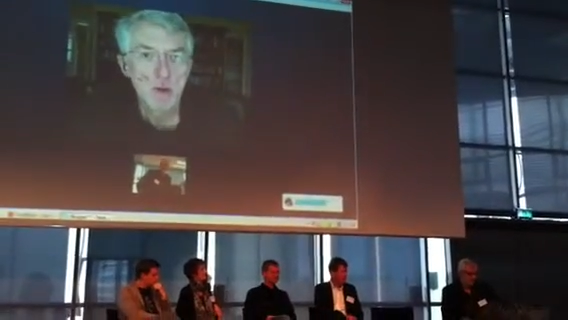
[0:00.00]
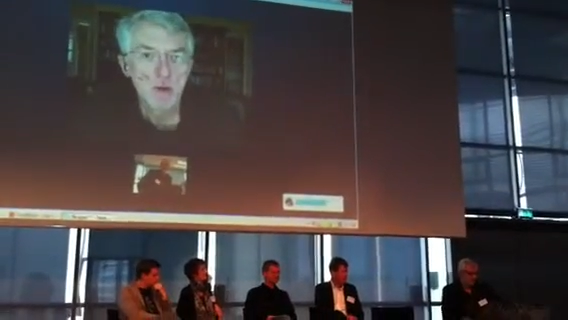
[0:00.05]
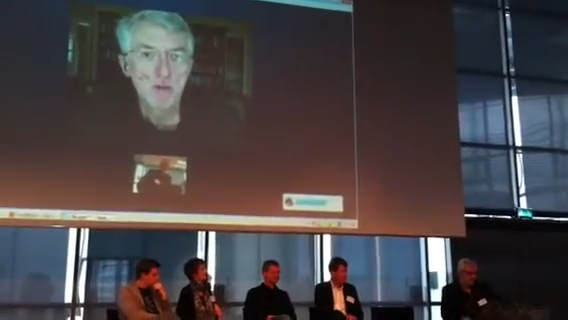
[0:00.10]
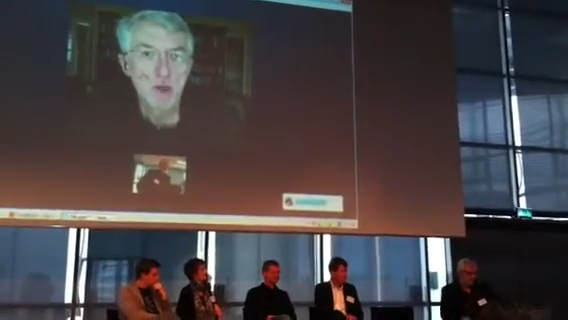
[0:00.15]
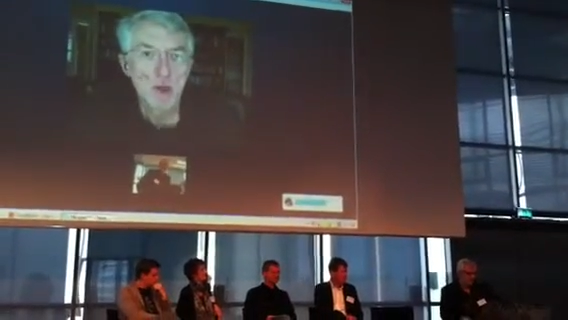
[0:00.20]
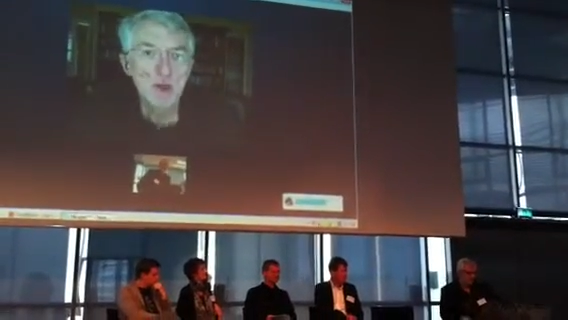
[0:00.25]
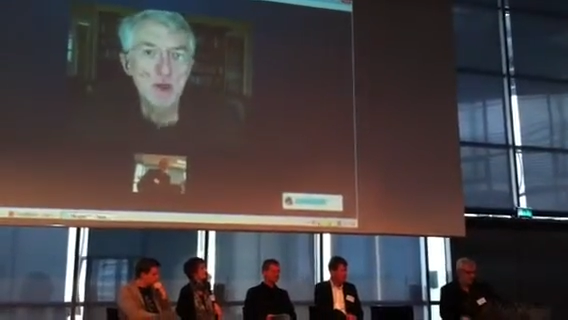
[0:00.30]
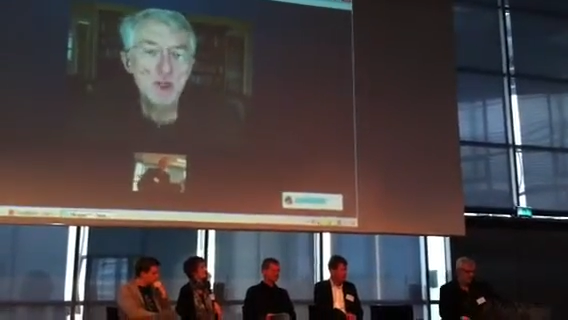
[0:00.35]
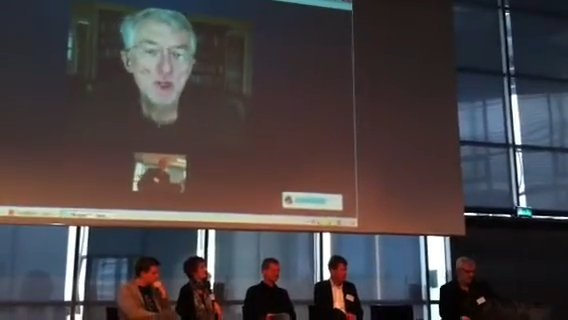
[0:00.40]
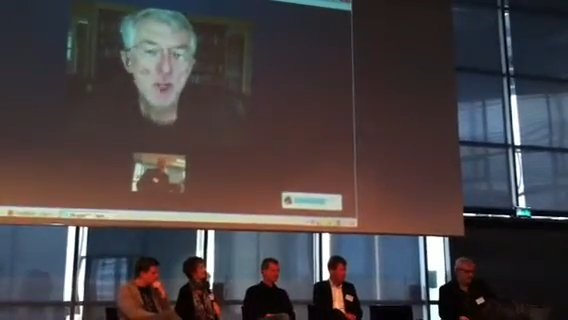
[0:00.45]

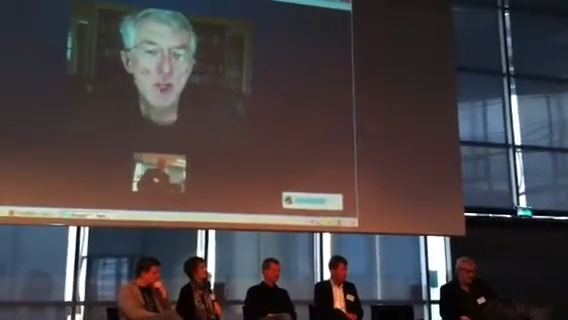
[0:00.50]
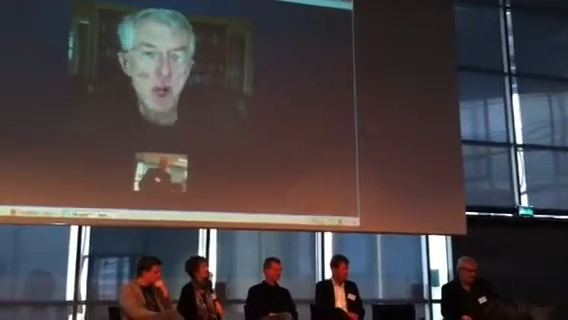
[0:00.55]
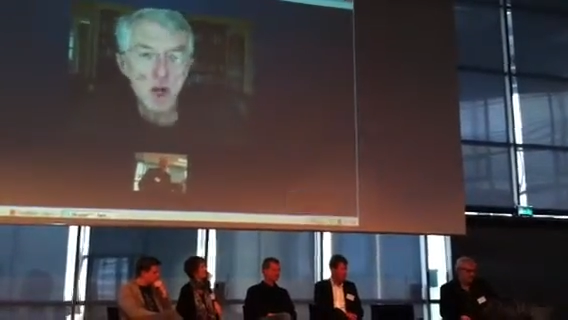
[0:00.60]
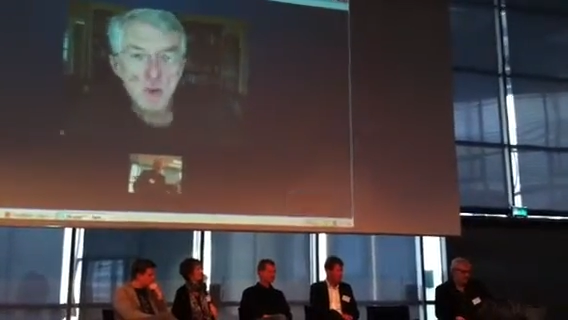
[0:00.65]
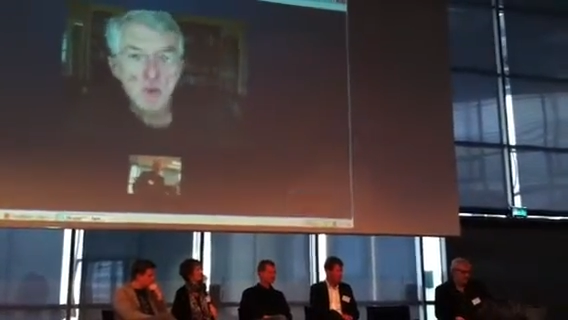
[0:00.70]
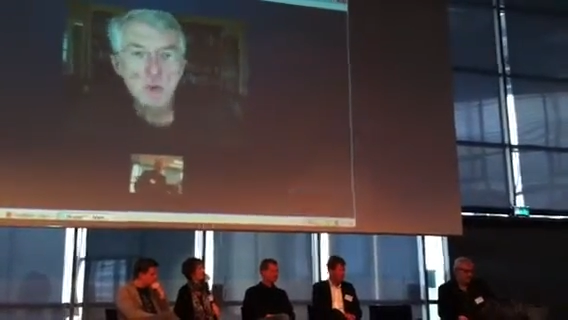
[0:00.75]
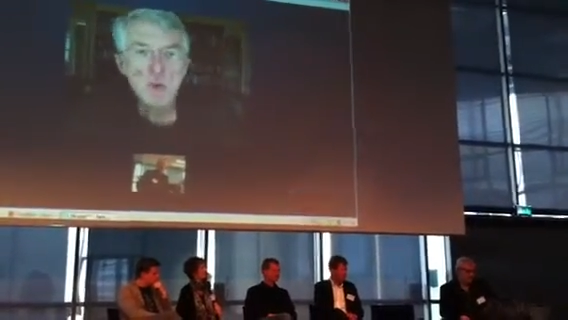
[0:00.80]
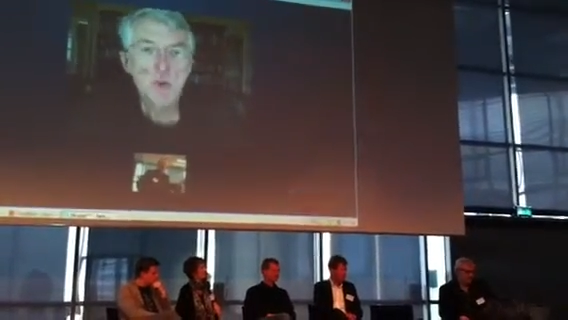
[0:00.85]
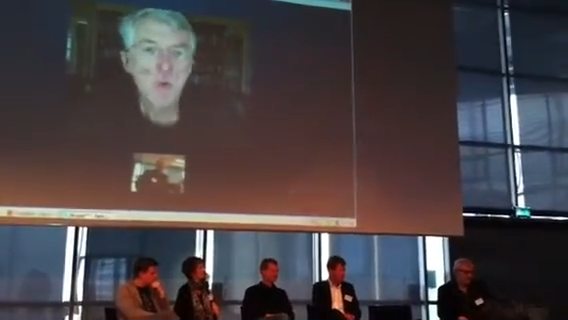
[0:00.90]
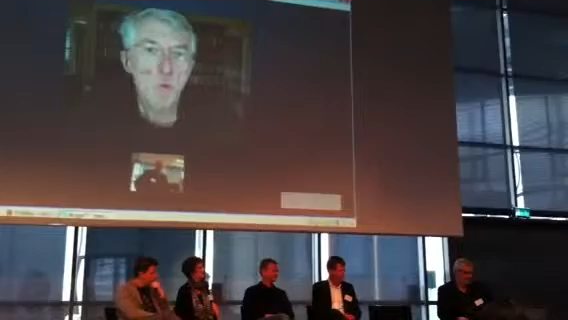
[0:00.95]
They
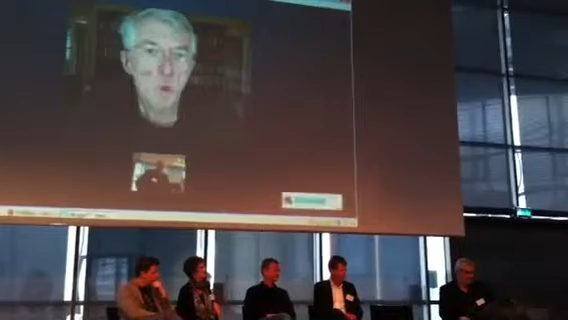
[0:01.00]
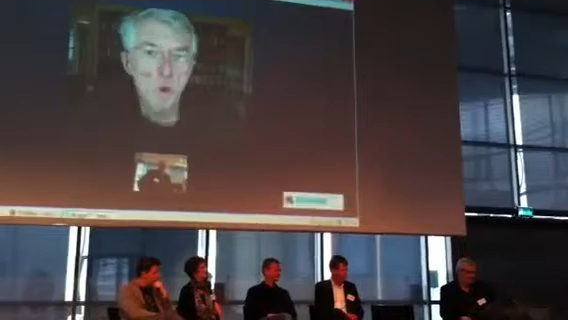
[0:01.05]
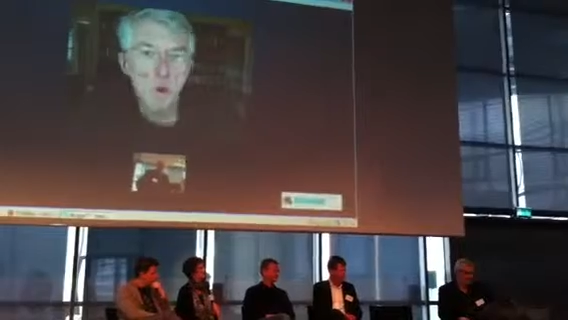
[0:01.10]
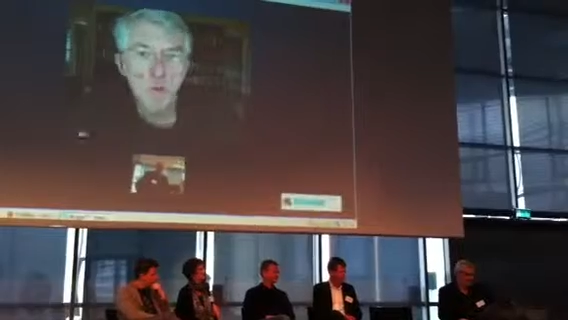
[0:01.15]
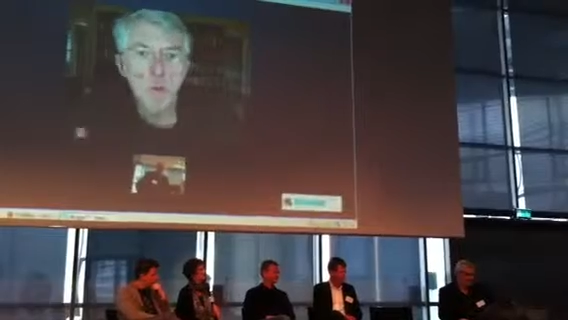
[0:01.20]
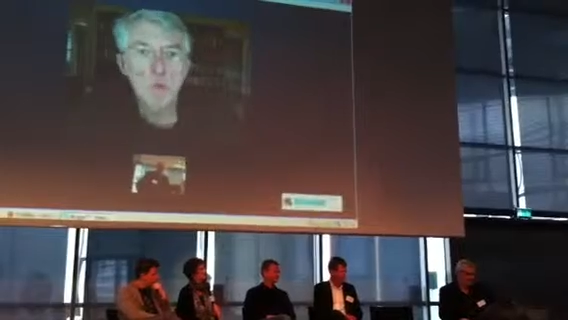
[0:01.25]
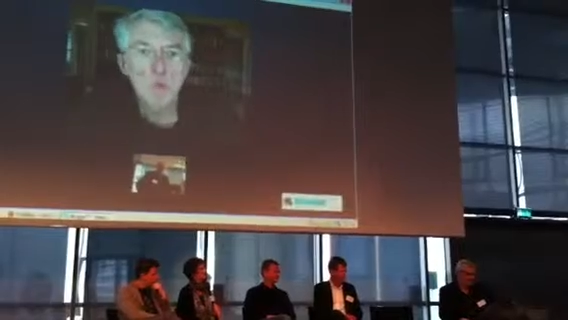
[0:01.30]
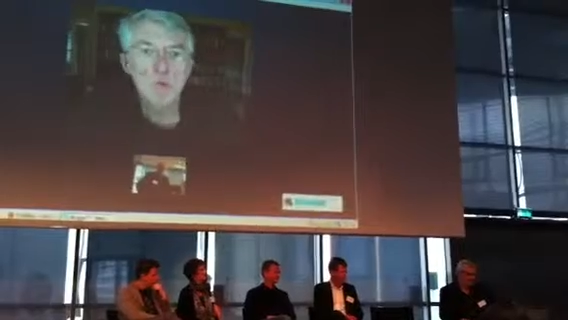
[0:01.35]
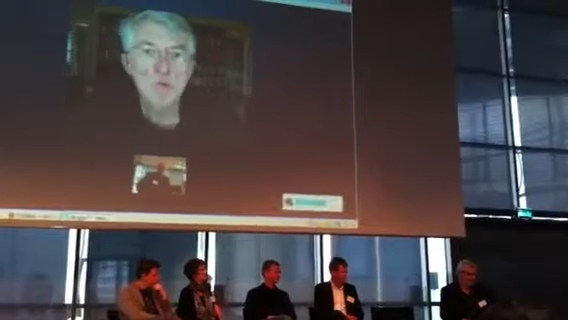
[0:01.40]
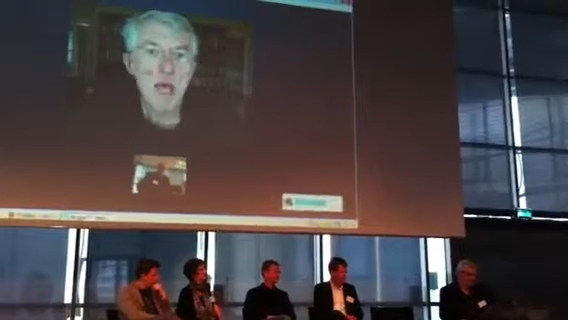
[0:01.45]
shared with the
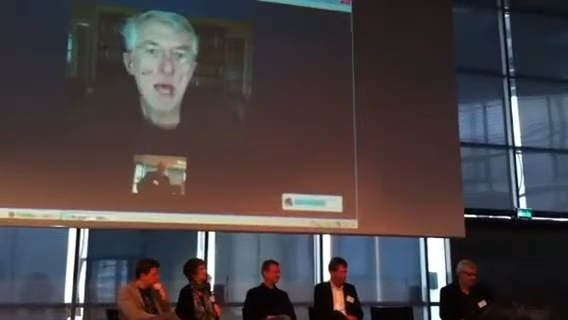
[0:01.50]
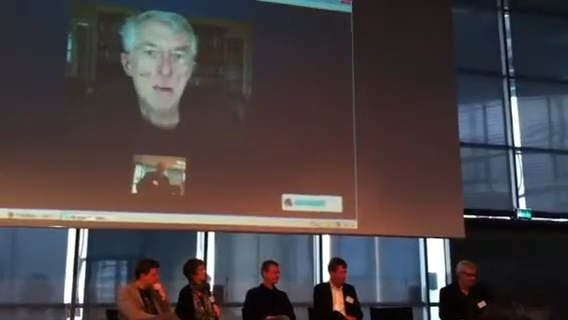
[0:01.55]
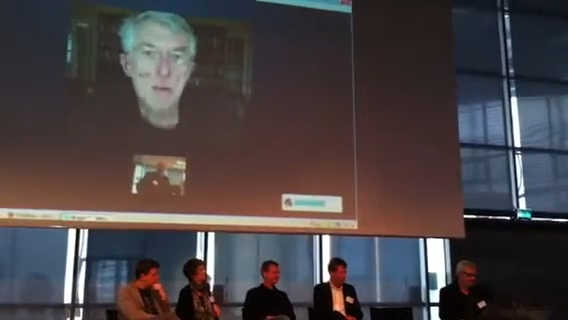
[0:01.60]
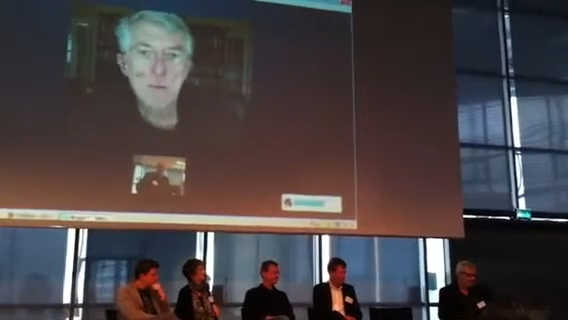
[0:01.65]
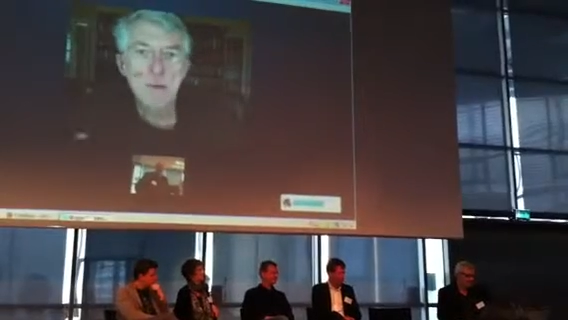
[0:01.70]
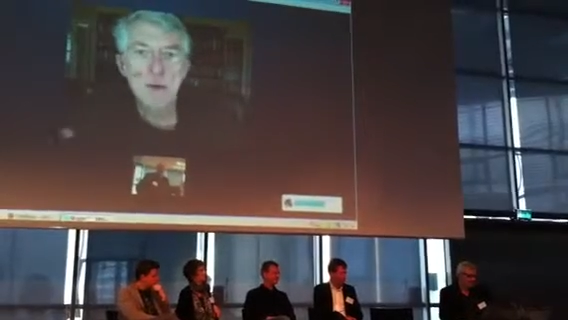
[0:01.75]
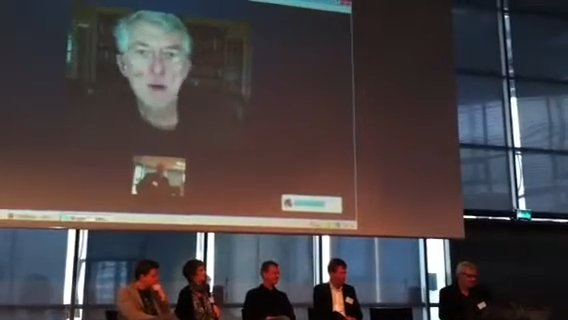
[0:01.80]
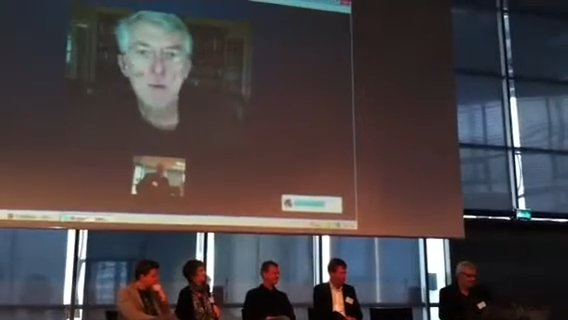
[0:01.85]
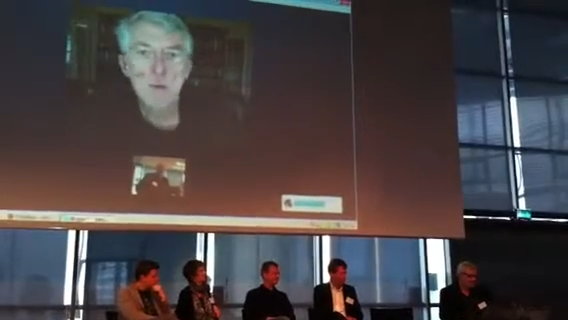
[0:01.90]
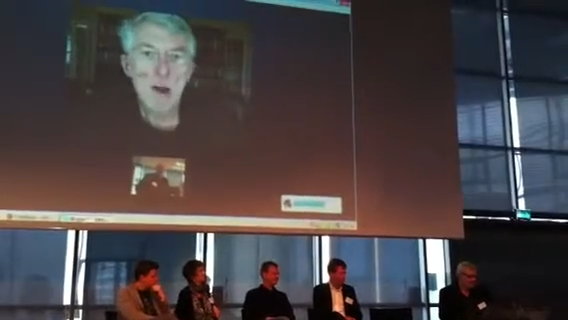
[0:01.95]
world what was
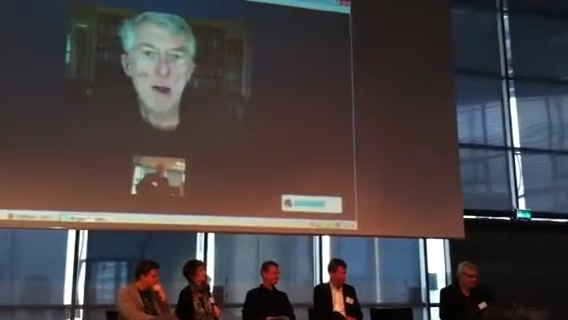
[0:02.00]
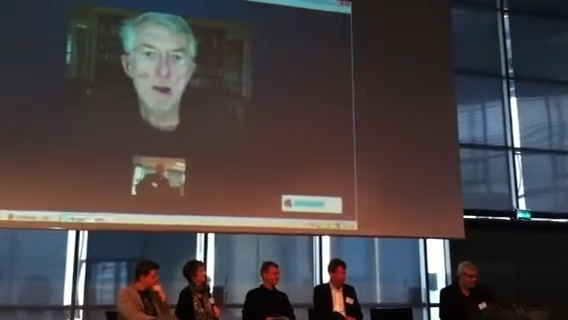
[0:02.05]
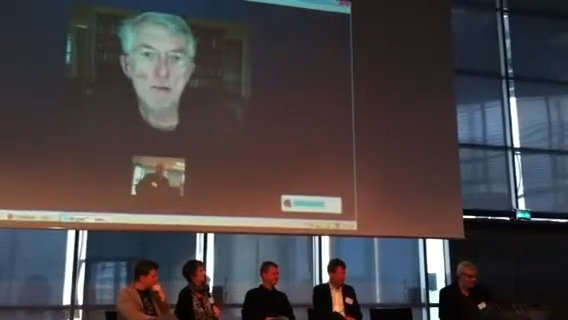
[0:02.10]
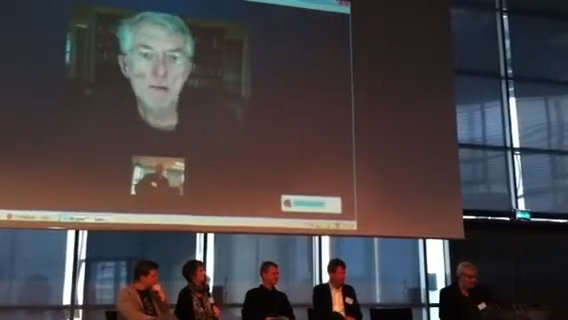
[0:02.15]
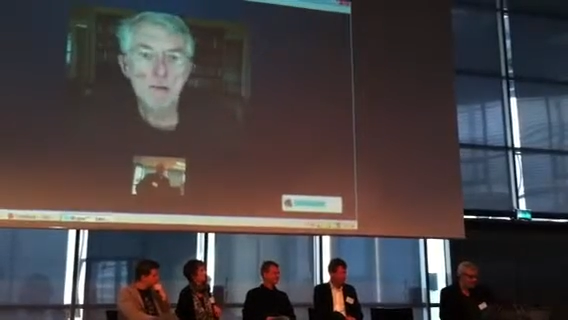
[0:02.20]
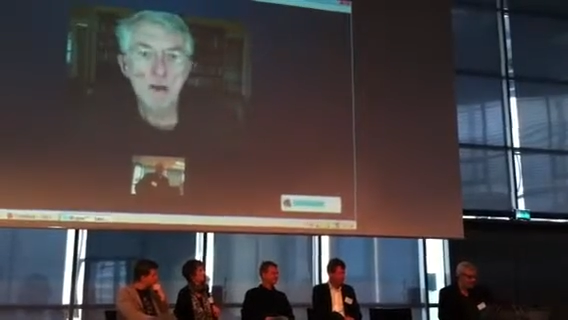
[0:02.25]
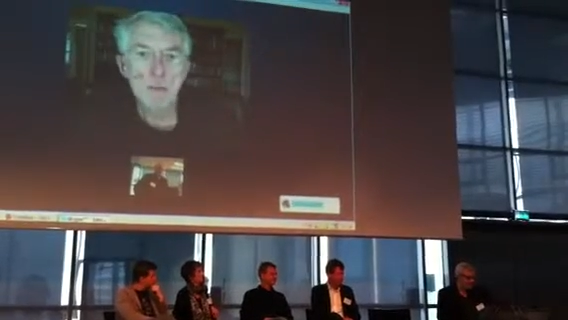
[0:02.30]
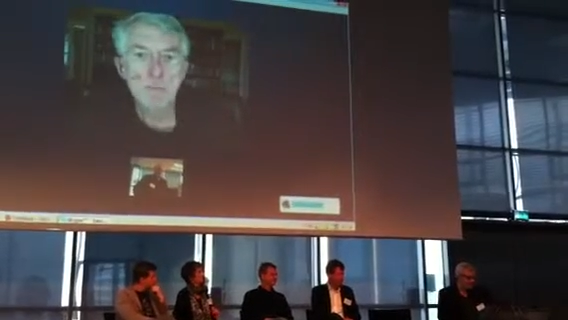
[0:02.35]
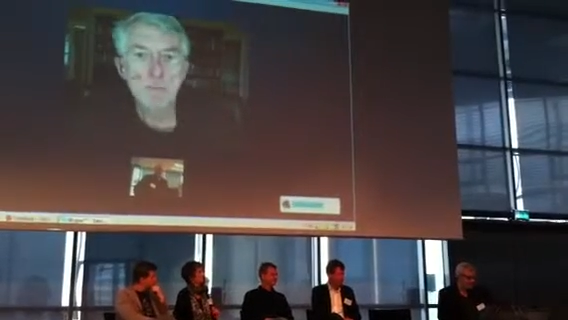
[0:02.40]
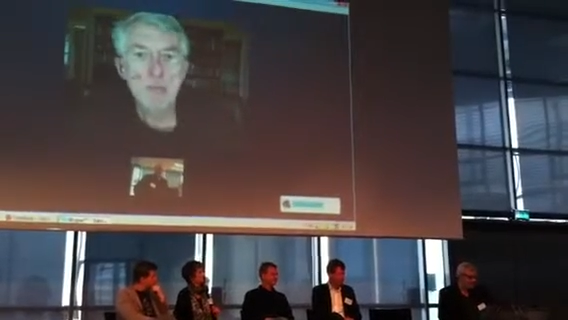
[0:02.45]
happening around
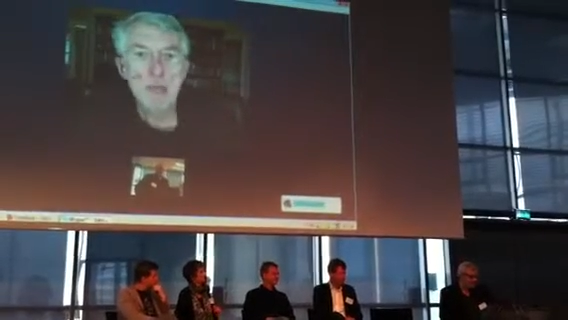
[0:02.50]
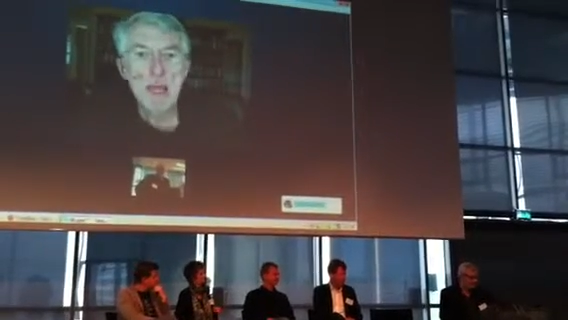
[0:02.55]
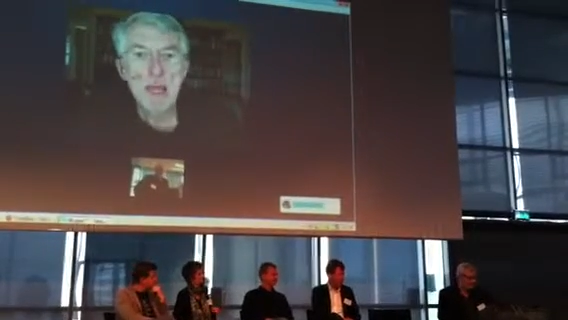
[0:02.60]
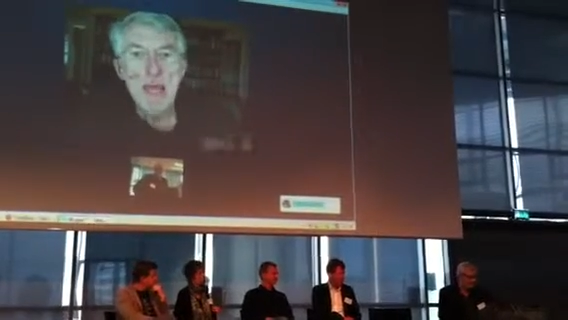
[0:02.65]
them.